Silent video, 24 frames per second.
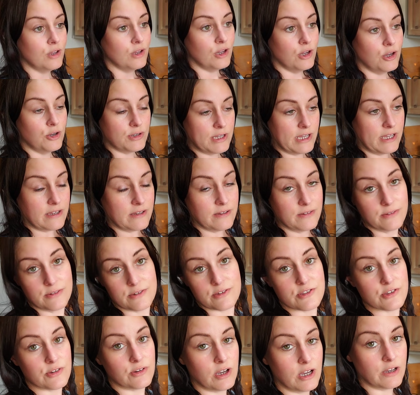Okay,
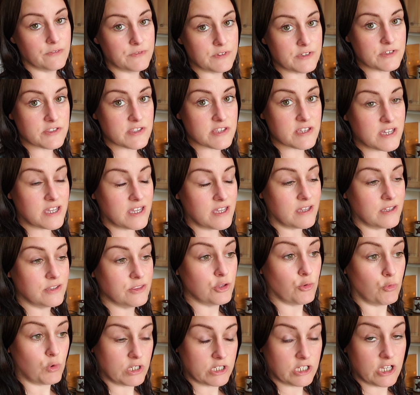so obviously
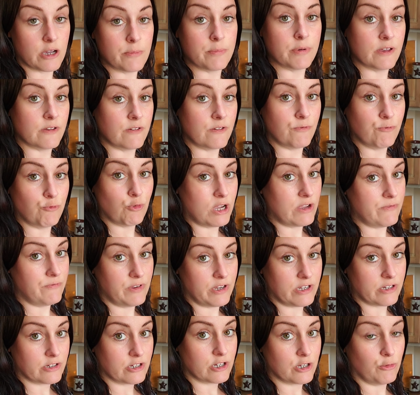the one cup of white
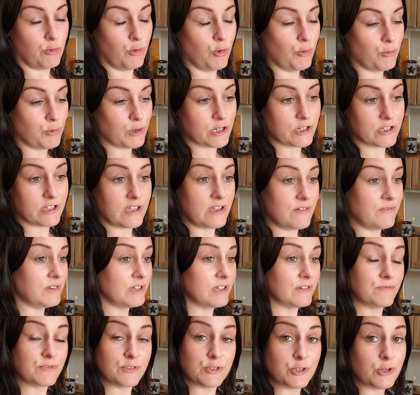vinegar will work even
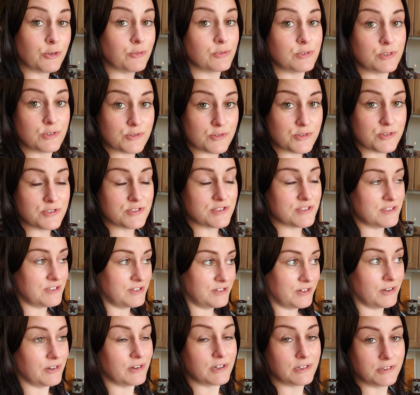if you don't use, you
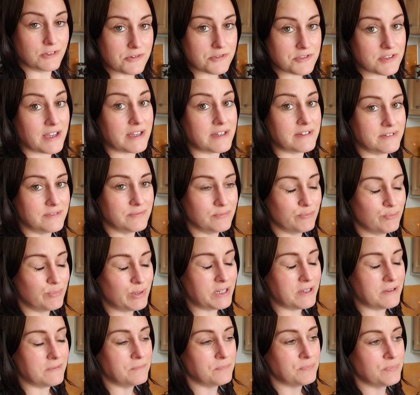know, a clothesline.
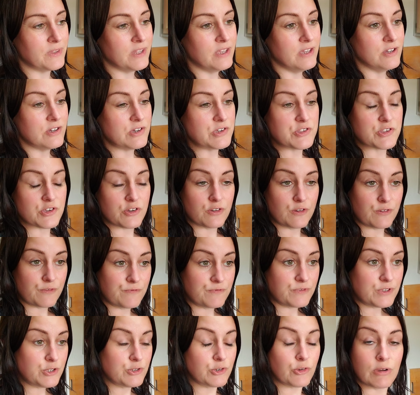But so
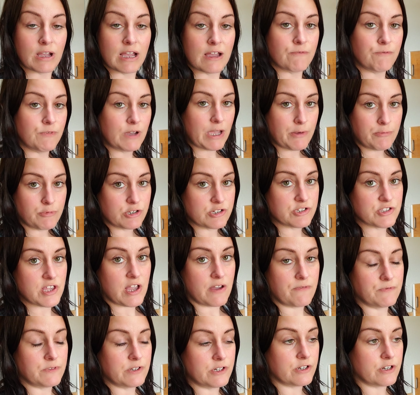if you don't have fabric
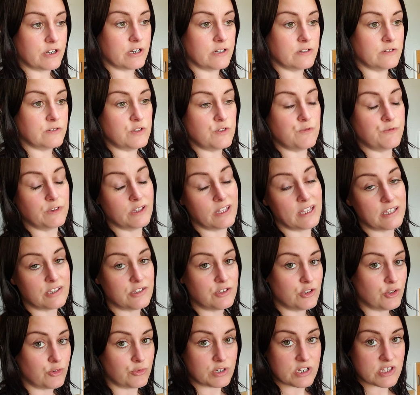softener and you feel like
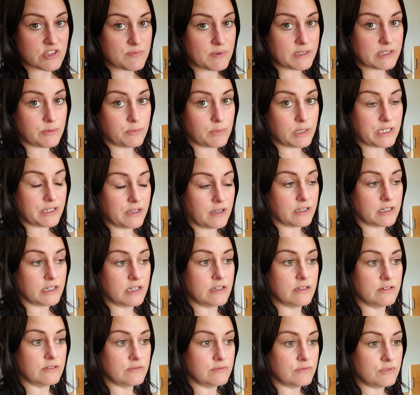you don't want to spend the money on
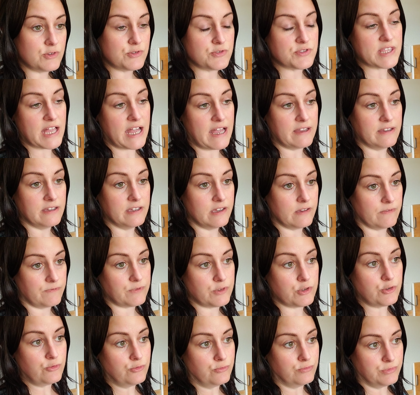it, use that if
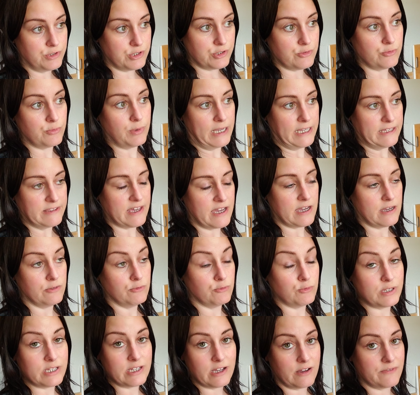you do buy that.
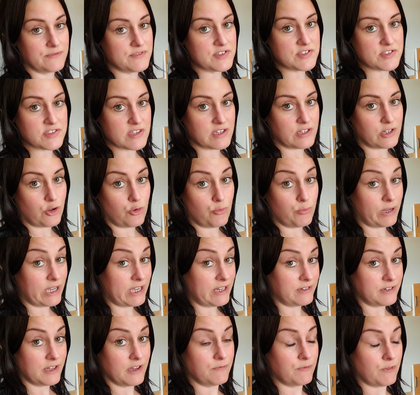We obviously don't buy
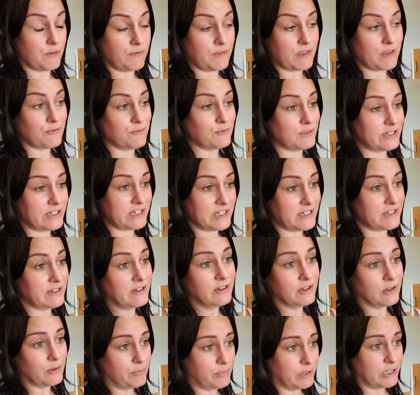enough of it. We need
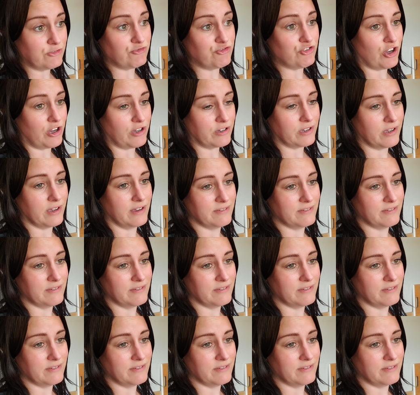a big jug.